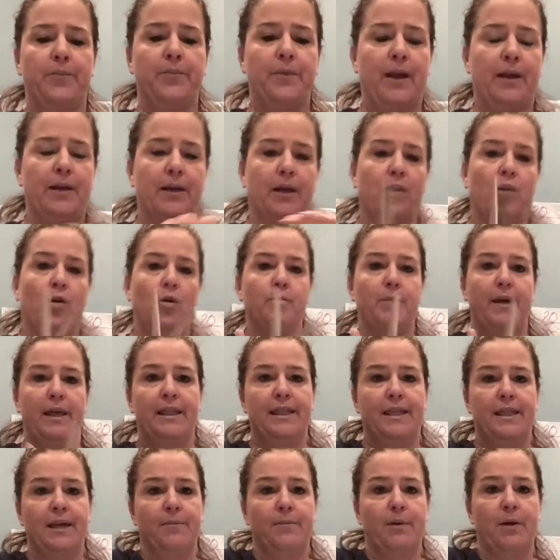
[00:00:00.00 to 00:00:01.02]
I'm going to hold my
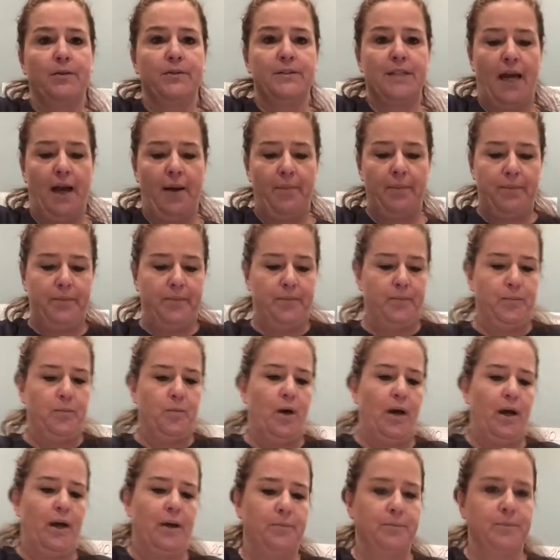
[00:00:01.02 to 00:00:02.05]
thumb on top
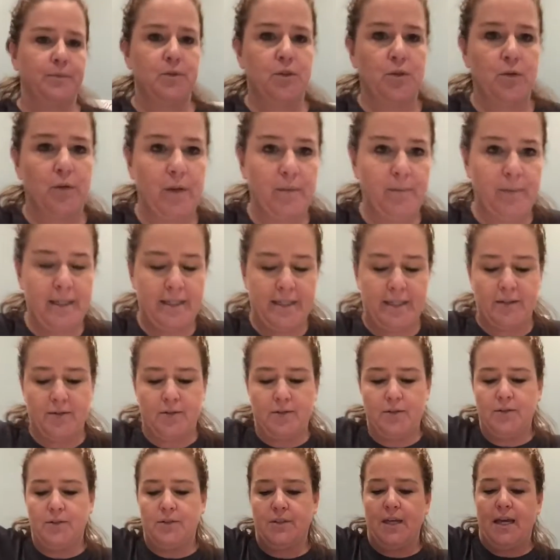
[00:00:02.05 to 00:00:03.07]
while I'm doing my
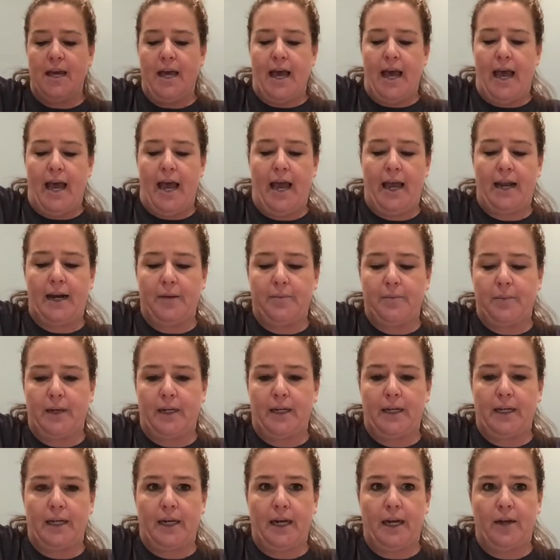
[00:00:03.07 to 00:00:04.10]
scissors, and I'm going
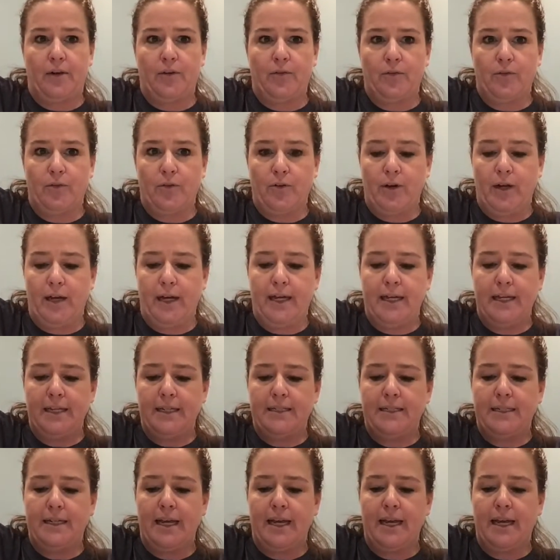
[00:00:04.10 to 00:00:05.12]
to cut right
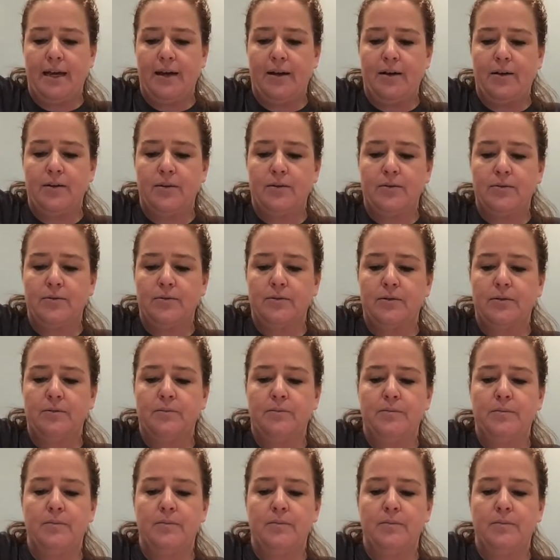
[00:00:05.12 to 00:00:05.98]
down